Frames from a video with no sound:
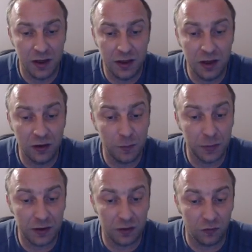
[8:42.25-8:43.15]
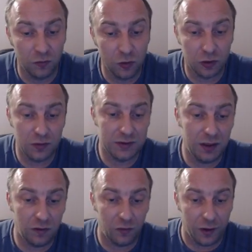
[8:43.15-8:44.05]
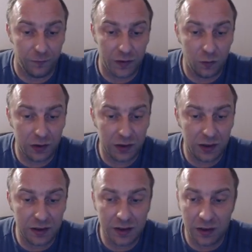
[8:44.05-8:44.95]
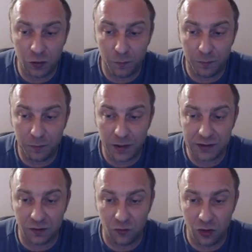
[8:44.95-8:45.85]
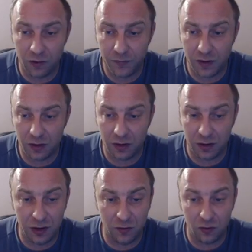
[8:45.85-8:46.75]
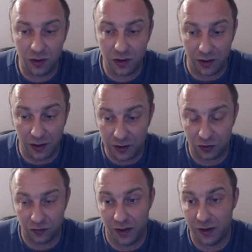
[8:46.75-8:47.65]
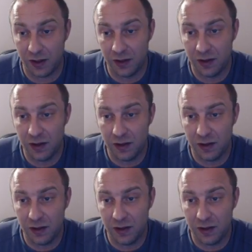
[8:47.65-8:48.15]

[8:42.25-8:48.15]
Here he played rook to c three with the idea to place the rook uh, here on h three again,